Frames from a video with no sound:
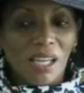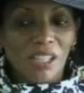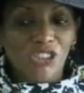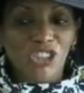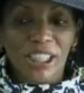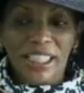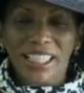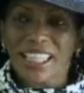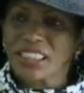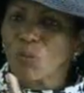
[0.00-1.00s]
chicken. I
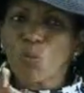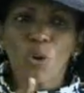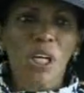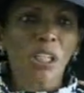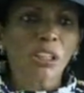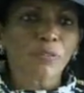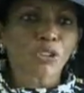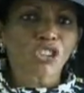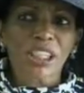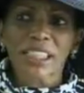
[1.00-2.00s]
had some wonderful
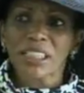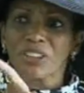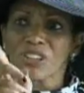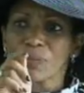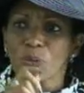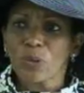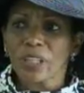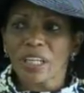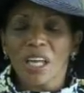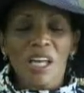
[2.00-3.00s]
chicken here this
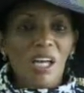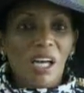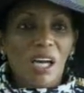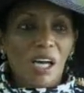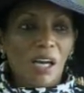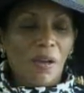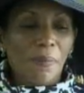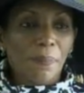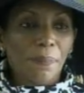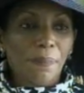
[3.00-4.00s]
morning.
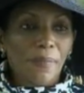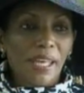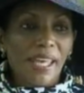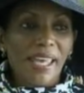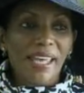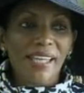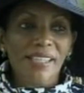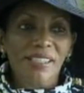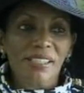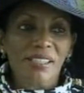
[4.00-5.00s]

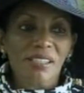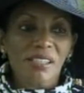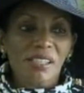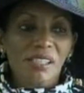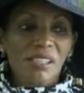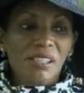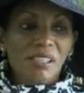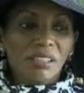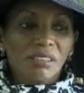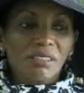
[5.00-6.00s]
Eggs.
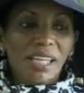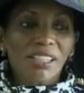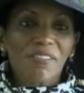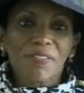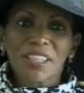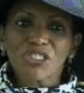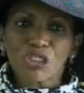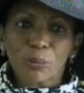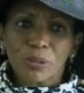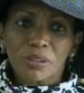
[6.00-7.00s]
I love
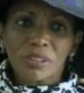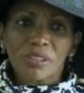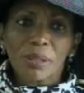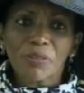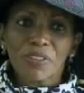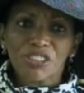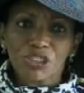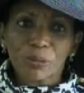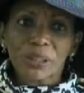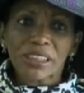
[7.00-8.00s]
vegetables. I'm a
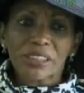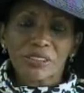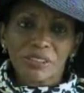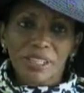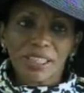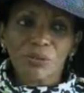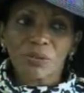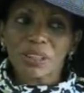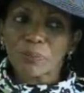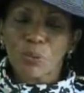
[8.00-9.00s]
vegetable eater. I don't
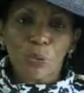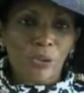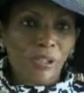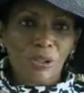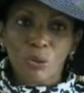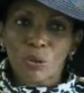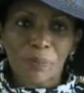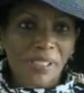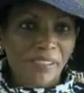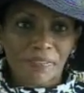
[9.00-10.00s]
eat pork or
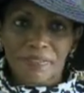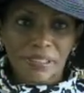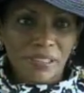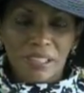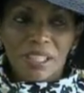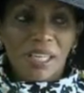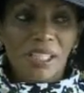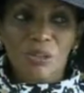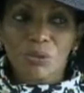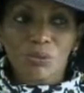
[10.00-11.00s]
beef. I
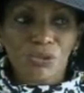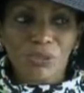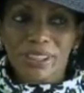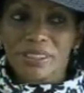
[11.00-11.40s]
don't drink